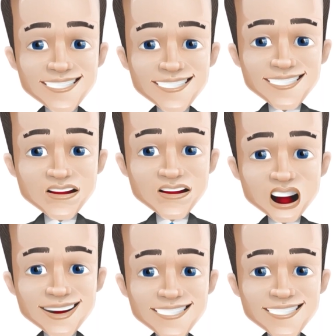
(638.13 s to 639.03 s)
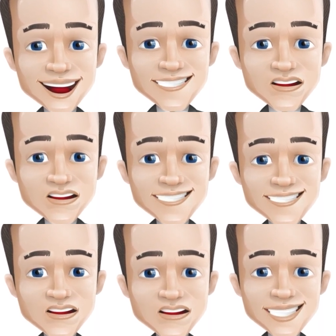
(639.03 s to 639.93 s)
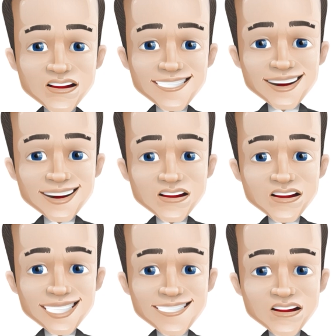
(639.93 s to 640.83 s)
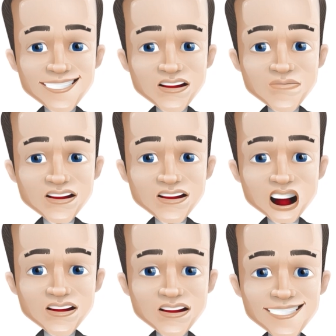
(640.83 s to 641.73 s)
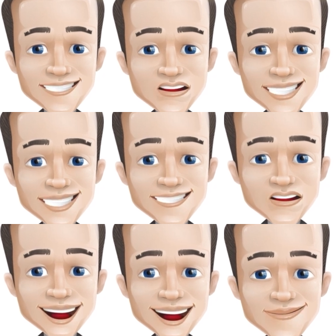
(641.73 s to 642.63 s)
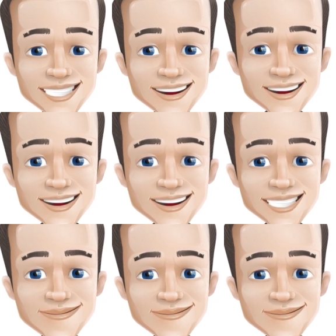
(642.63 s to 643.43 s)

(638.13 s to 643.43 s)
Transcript: Scalping is based on small opportunities that exist in the market and a scalper should not deviate